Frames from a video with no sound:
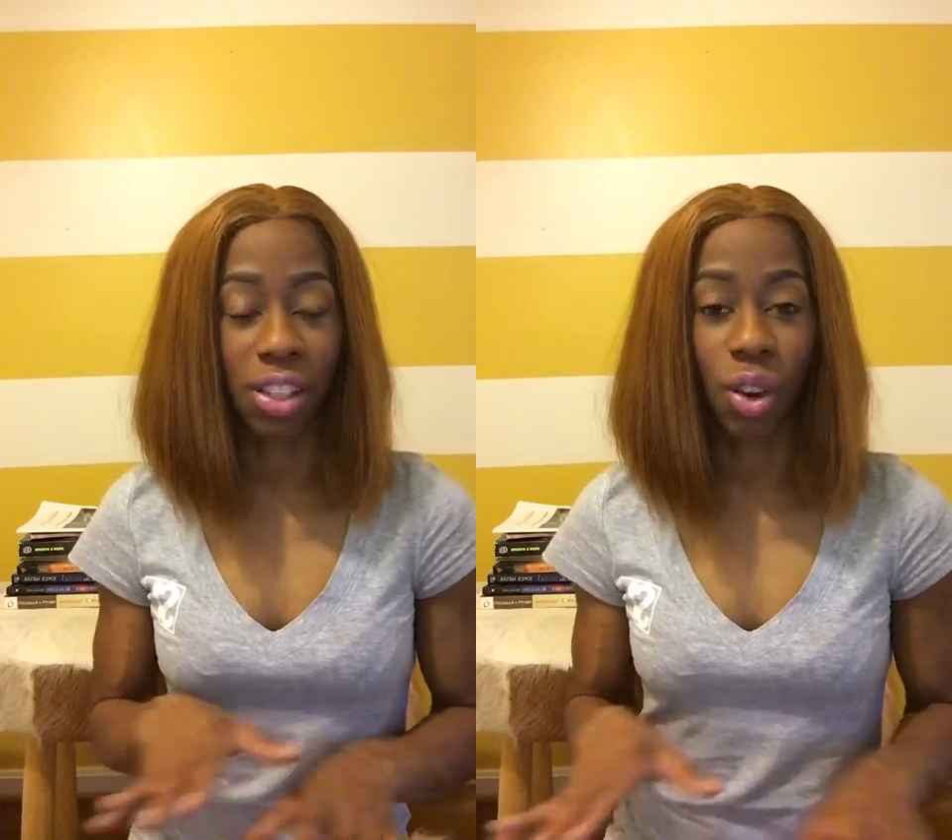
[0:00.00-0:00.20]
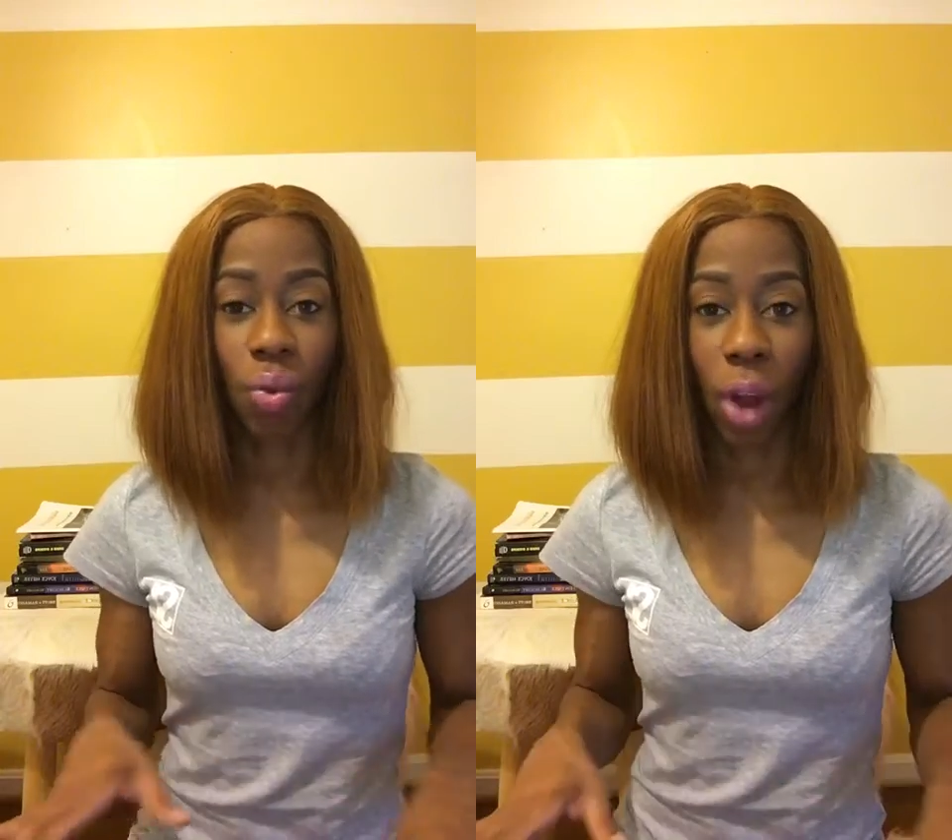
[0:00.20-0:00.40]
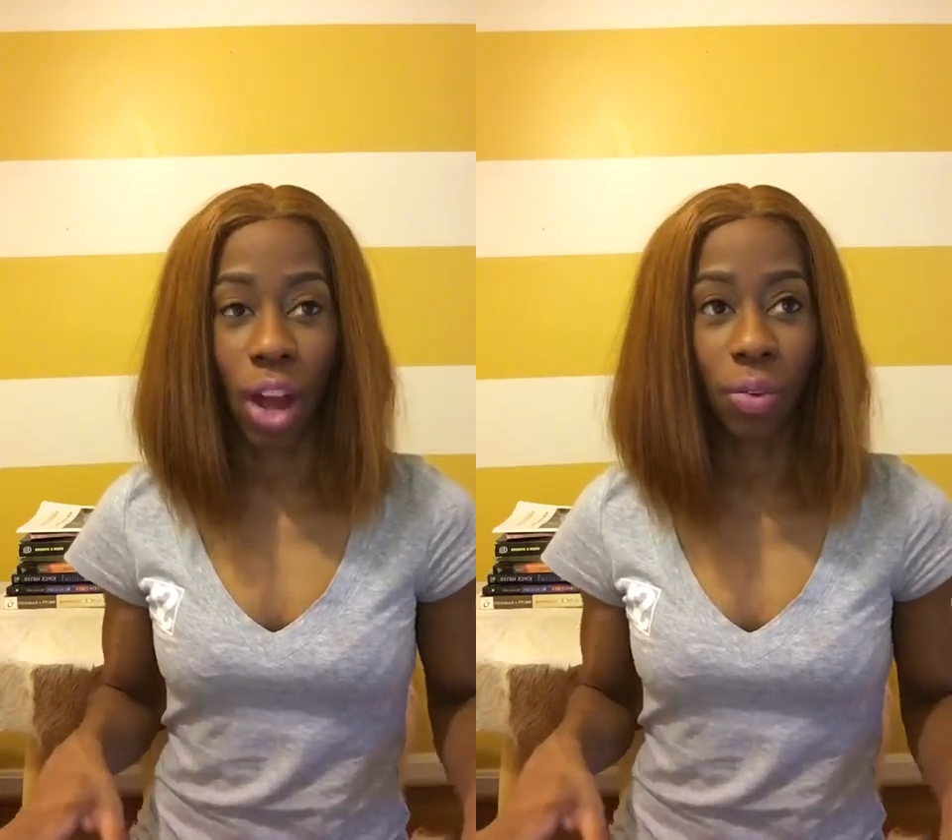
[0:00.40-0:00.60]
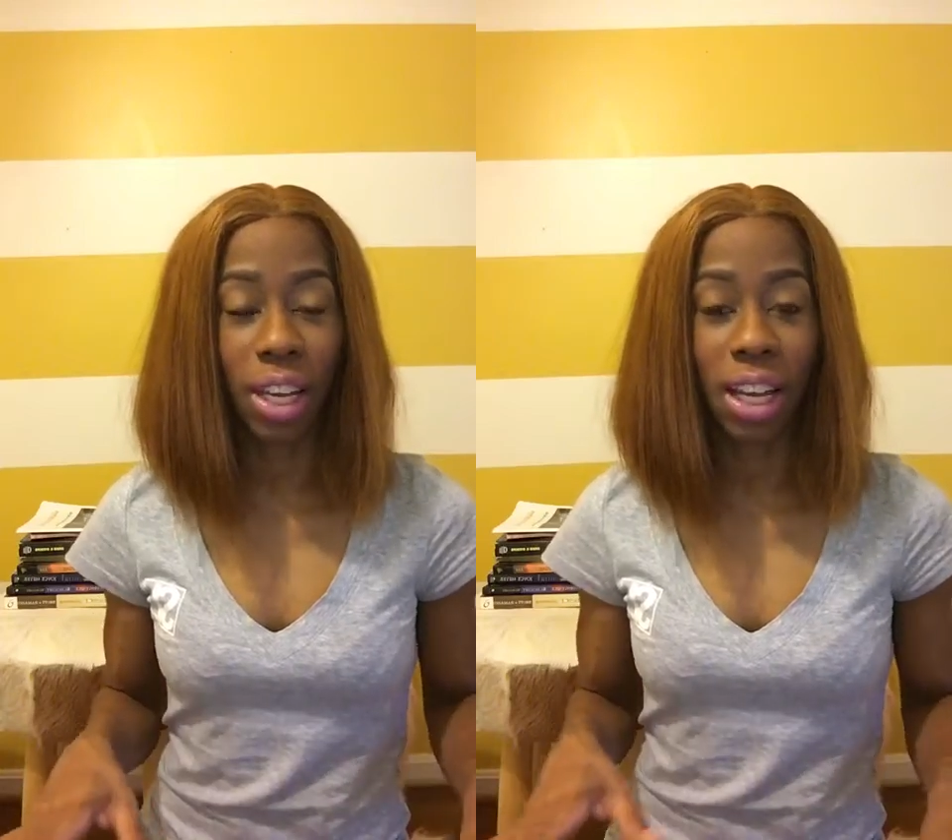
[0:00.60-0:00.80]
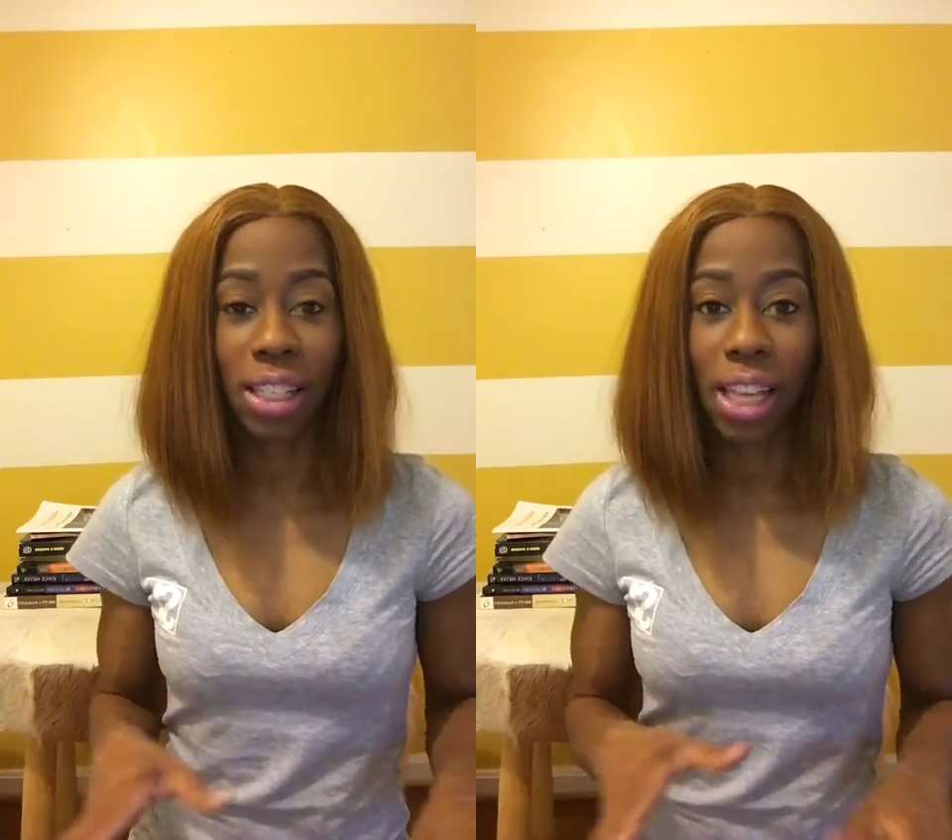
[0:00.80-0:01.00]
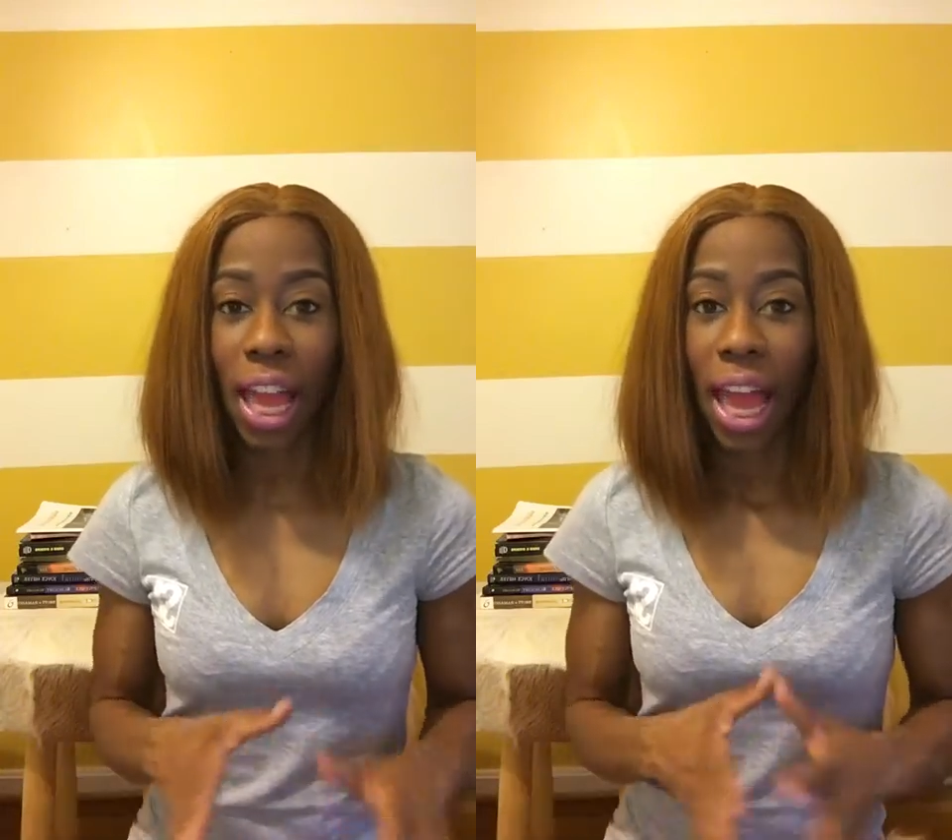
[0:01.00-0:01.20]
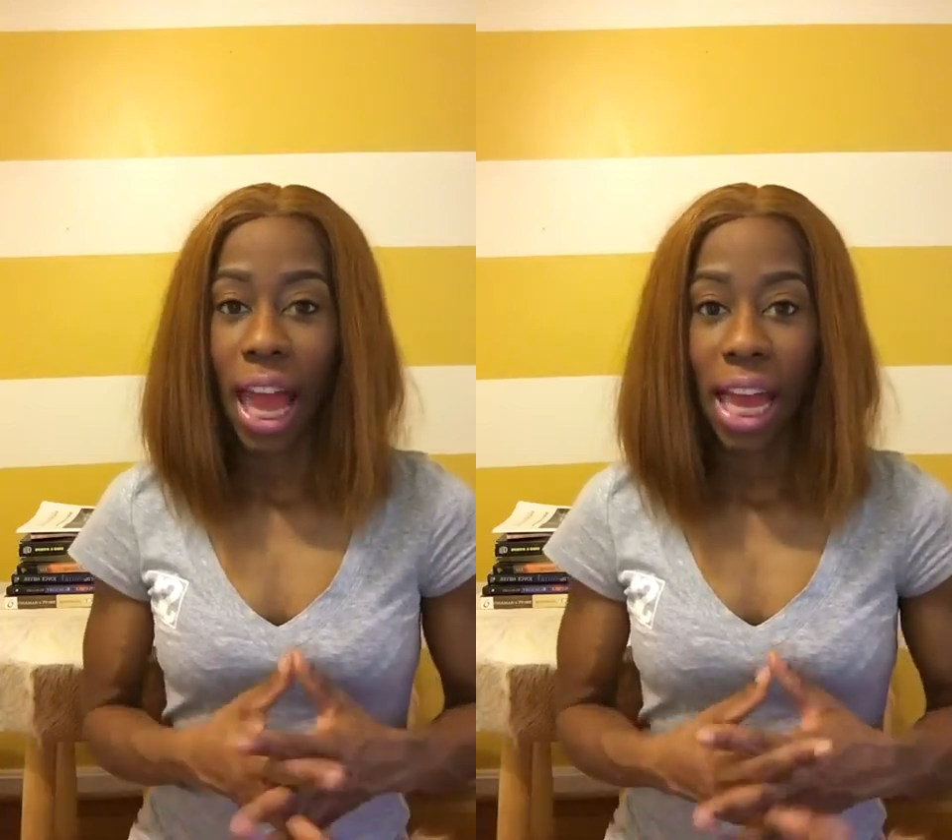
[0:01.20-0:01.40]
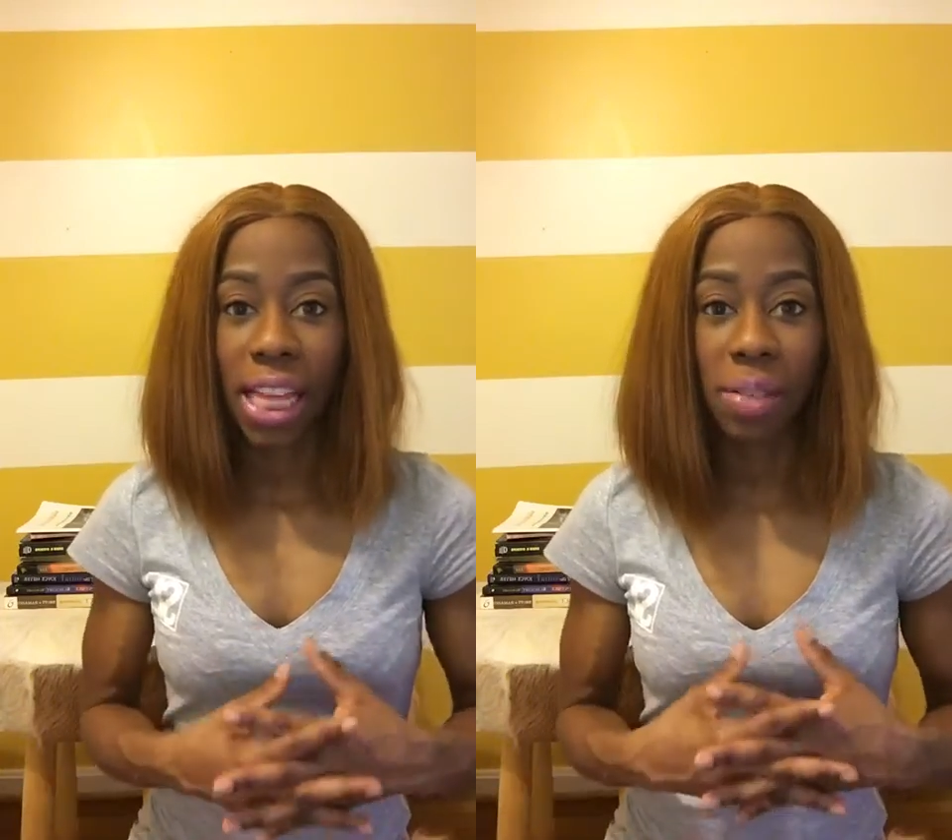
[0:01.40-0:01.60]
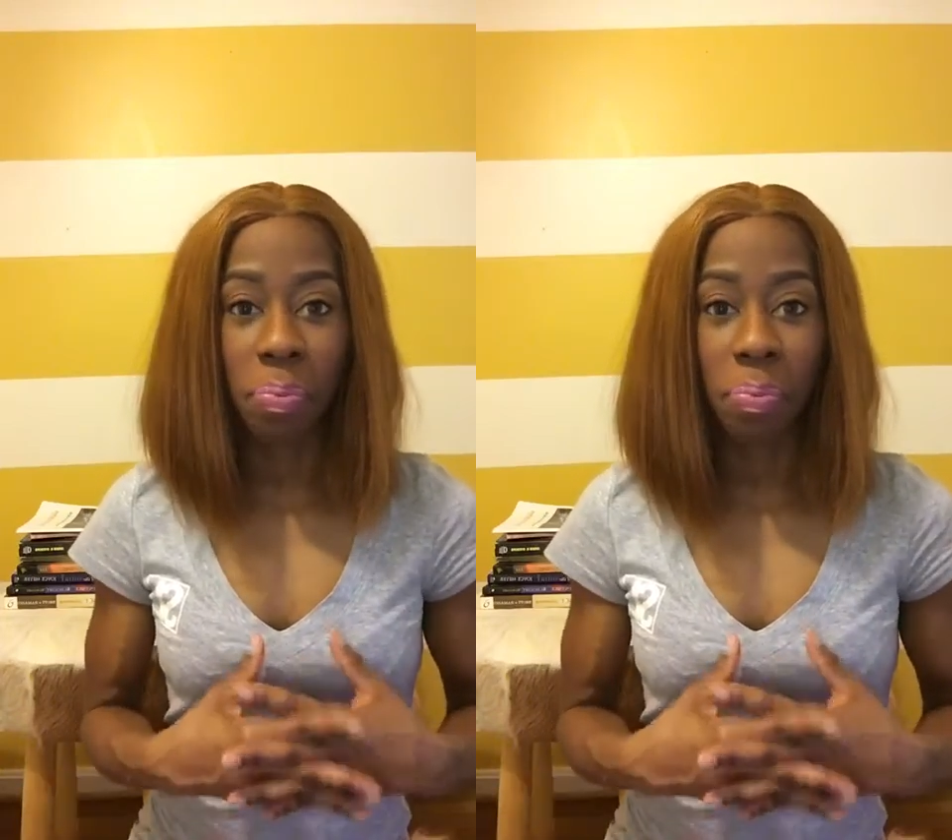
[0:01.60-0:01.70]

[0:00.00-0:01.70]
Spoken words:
around us is